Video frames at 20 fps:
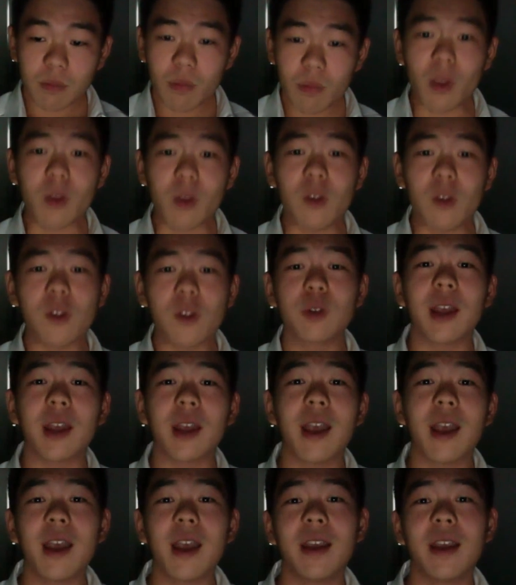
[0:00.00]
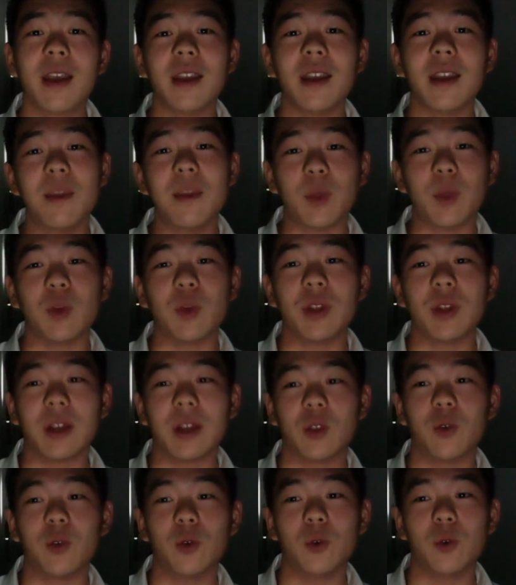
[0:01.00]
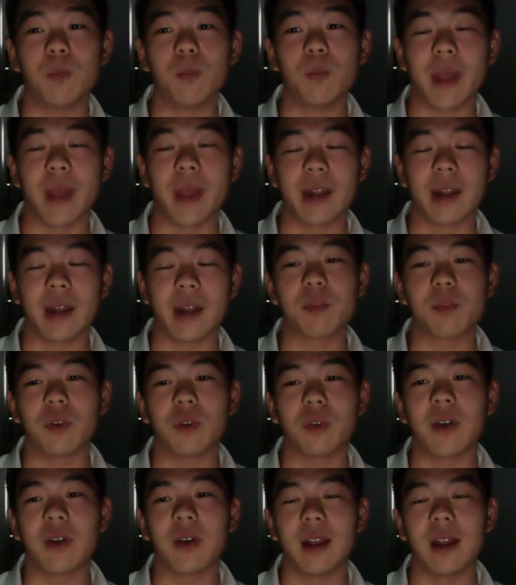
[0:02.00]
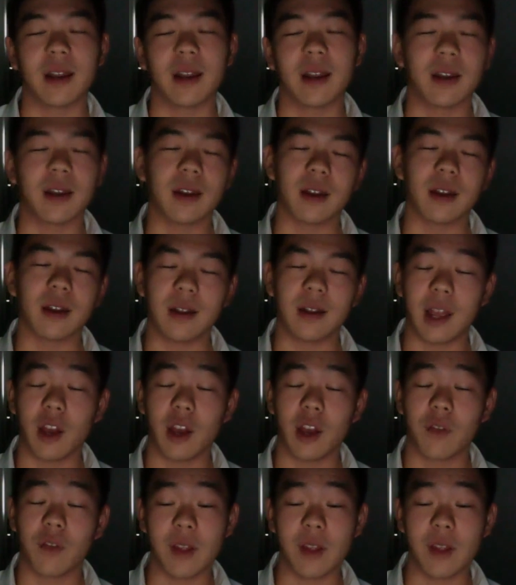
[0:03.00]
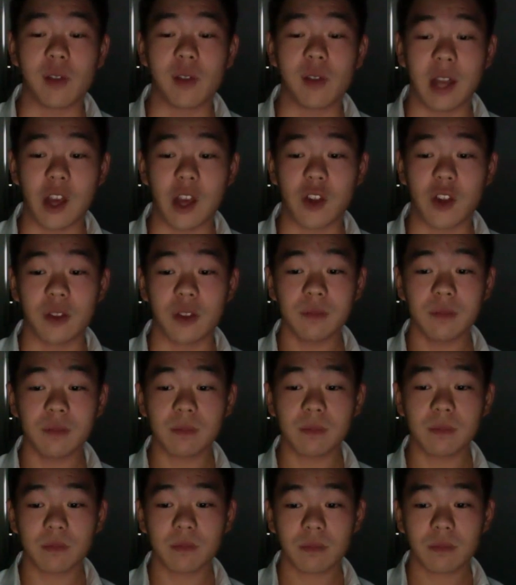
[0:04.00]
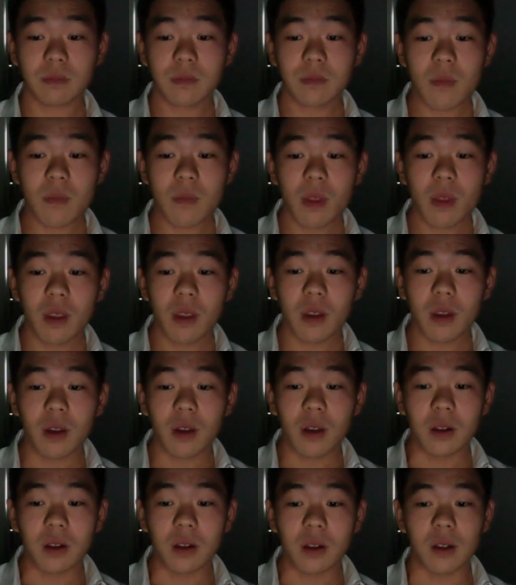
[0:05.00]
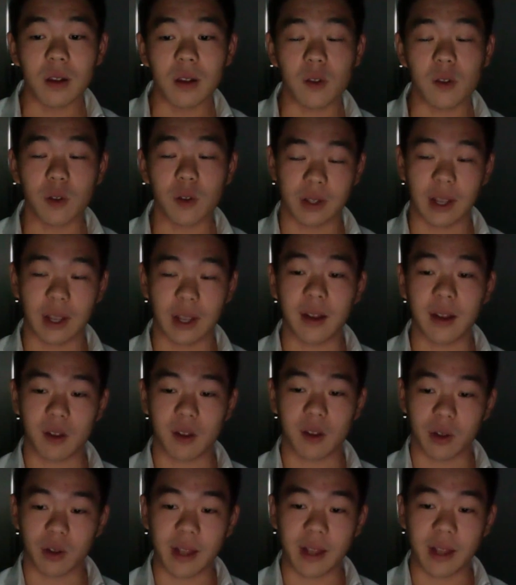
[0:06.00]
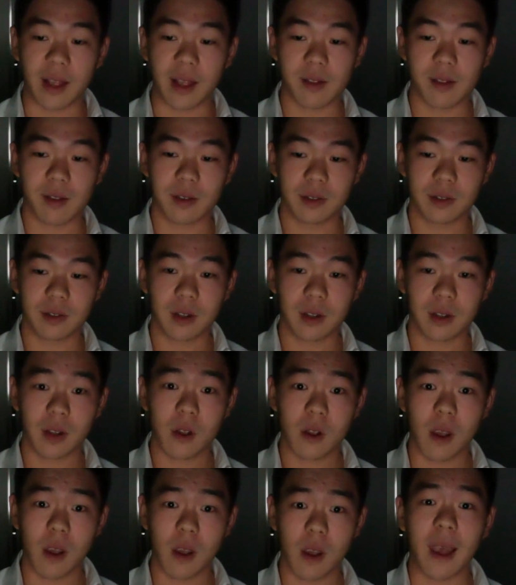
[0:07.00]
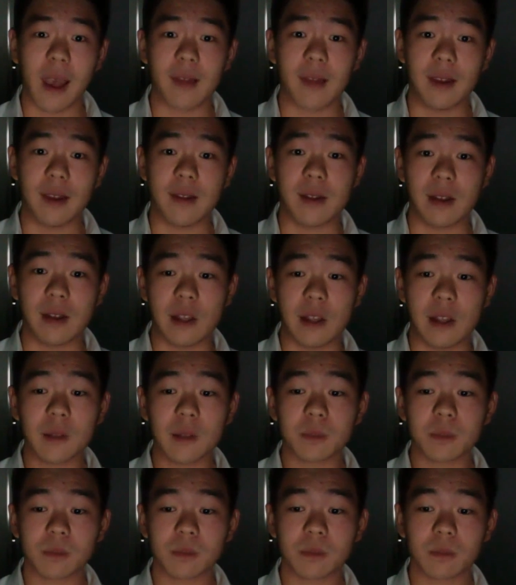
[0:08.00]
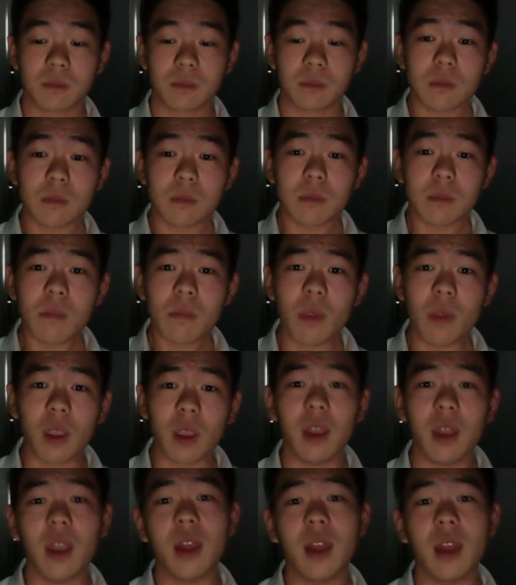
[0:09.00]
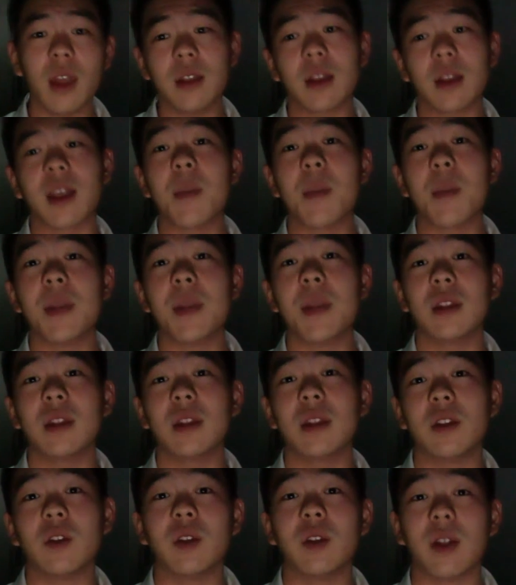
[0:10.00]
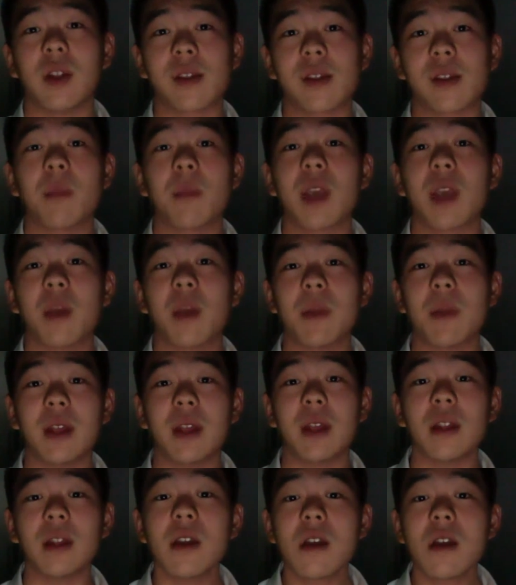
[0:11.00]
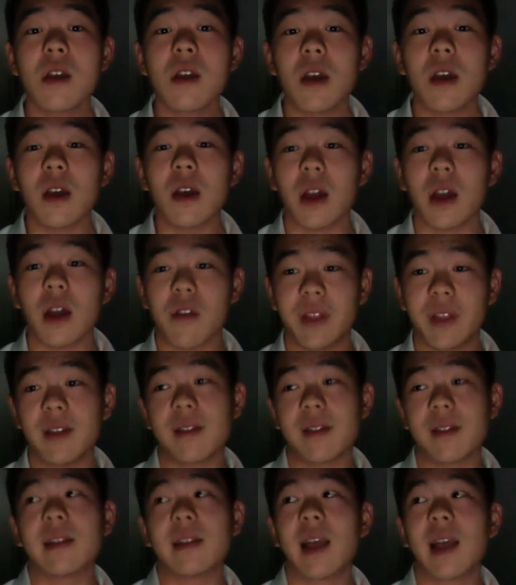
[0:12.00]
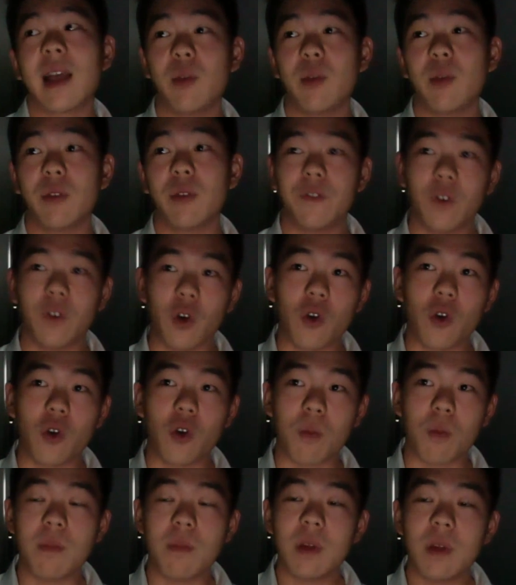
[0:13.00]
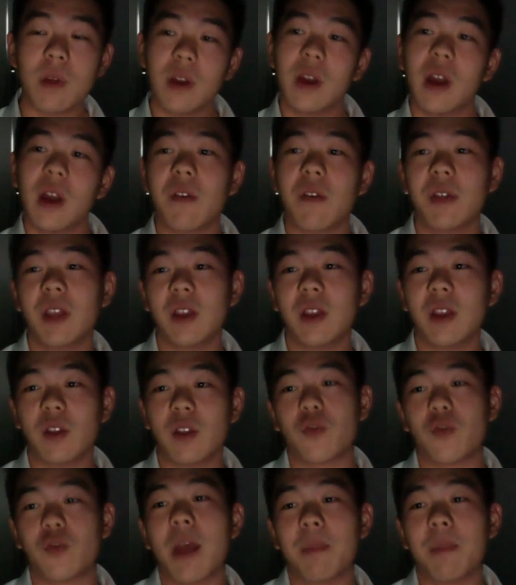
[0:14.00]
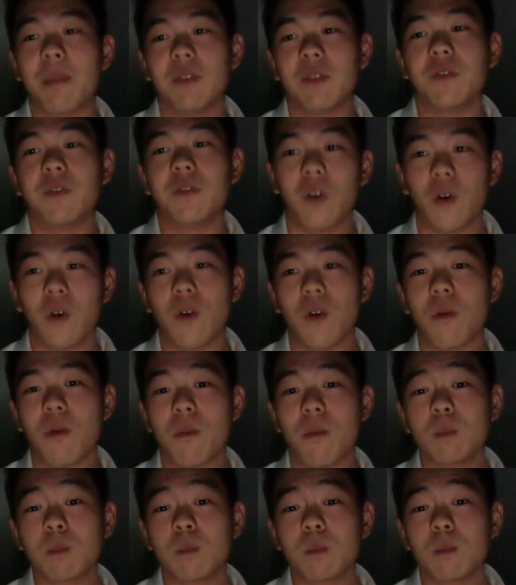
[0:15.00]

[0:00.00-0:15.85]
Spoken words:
So the air in between the 2 panels provide like a layer of insulation, and so the tank doesn't condense as easily. And in the cabinet, in the sump cabinet, everything is lined with foam. Everything is wrapped in foam.